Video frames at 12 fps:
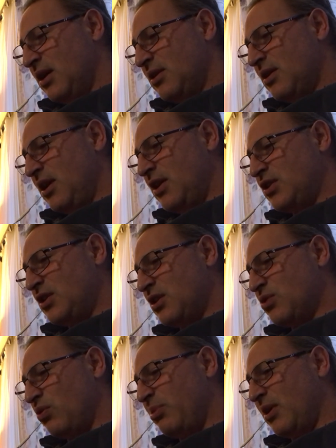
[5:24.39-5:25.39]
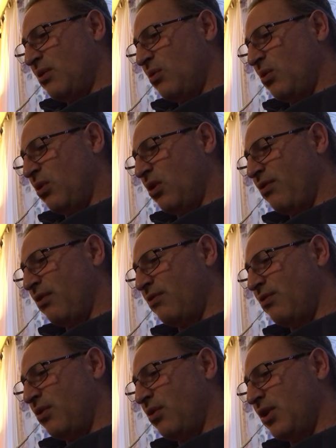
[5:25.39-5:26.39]
The nations will be at war for
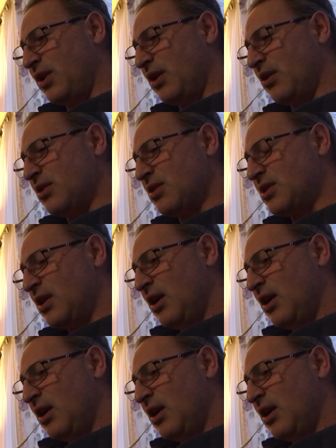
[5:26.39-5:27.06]
four years,